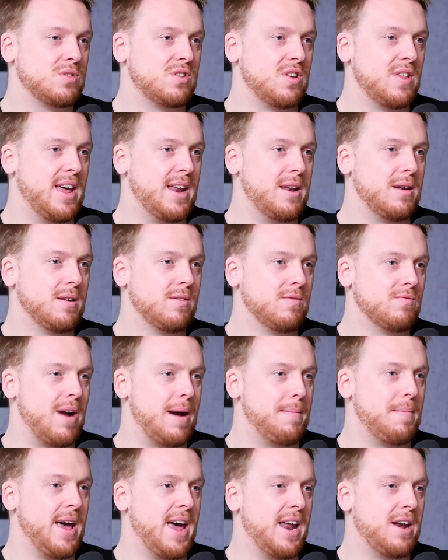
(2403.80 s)
to then wrap
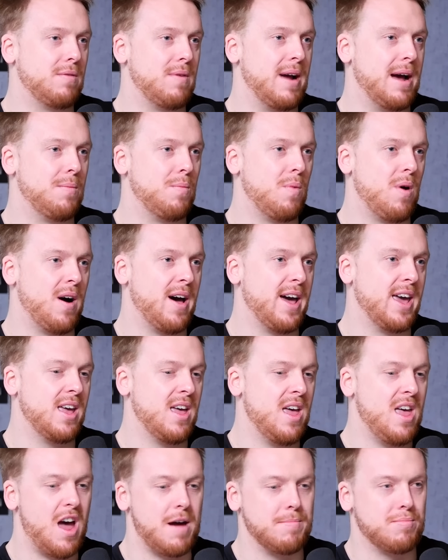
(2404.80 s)
my head around why
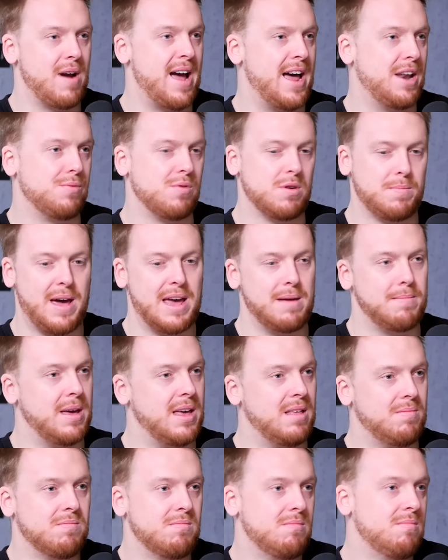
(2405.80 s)
a brand would pay me
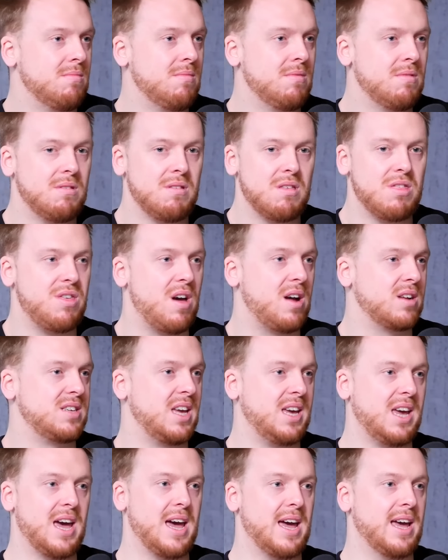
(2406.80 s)

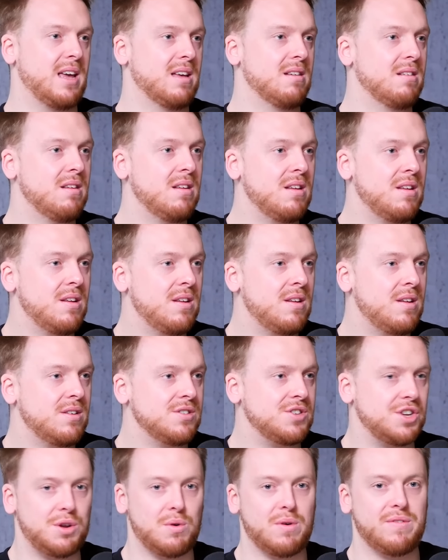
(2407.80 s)
30K
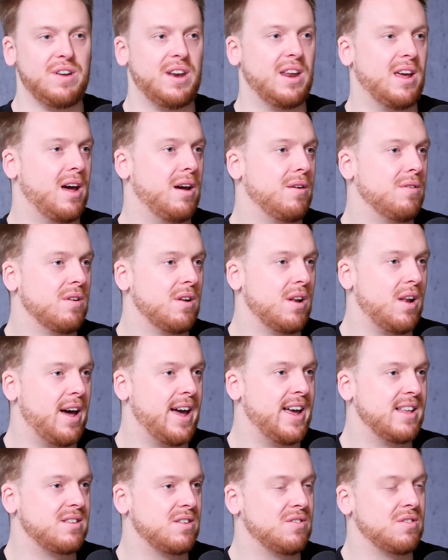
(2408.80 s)
to do a video. Like,
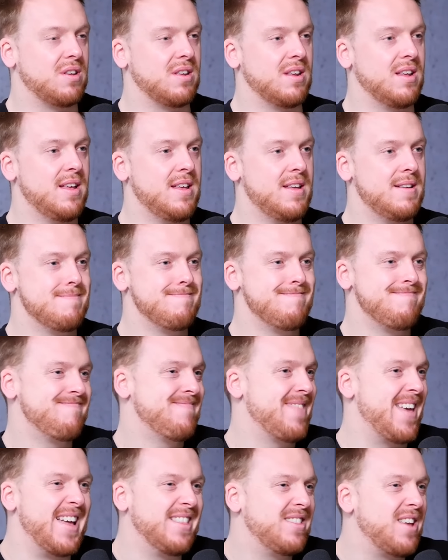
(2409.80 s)
it doesn't, hmm.
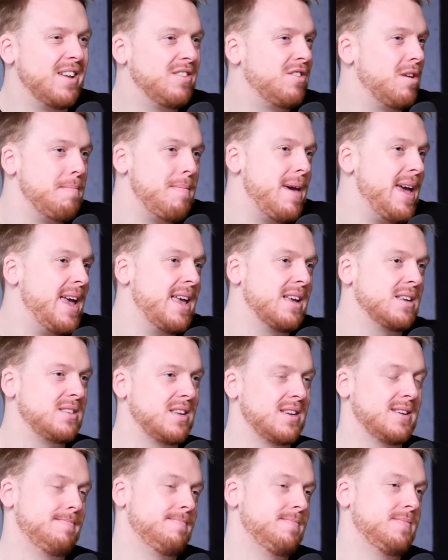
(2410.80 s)
it to me, it,
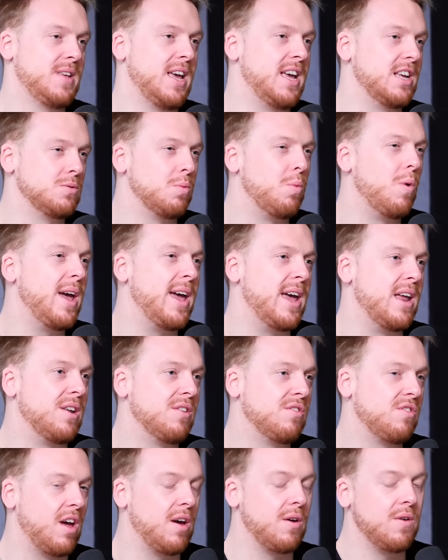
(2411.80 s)
it's weird.
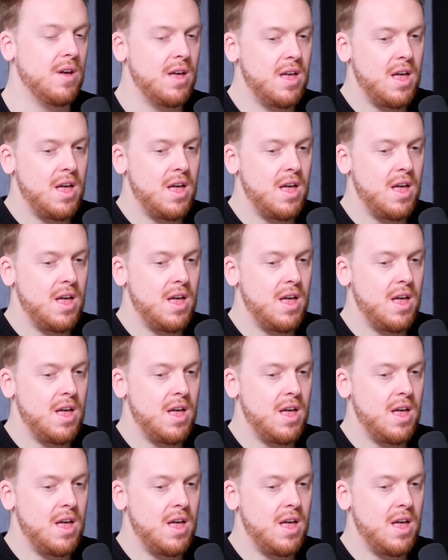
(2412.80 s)
So